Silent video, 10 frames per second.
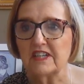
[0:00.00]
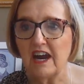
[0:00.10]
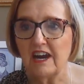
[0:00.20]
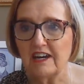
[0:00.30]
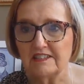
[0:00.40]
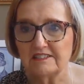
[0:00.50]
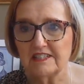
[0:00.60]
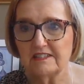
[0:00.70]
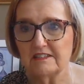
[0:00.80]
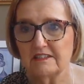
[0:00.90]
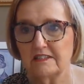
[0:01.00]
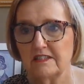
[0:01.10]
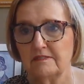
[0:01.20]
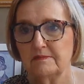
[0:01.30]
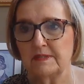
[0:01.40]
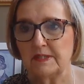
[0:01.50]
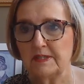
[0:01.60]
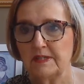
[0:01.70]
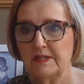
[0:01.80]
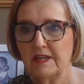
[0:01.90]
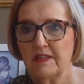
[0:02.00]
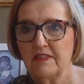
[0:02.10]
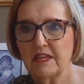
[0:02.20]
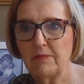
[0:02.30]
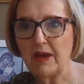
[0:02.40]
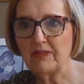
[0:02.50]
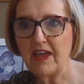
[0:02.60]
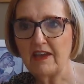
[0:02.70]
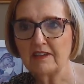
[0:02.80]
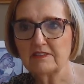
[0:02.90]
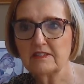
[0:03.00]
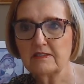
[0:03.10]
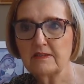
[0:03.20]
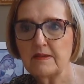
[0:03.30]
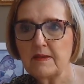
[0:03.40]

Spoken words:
God. Think about that.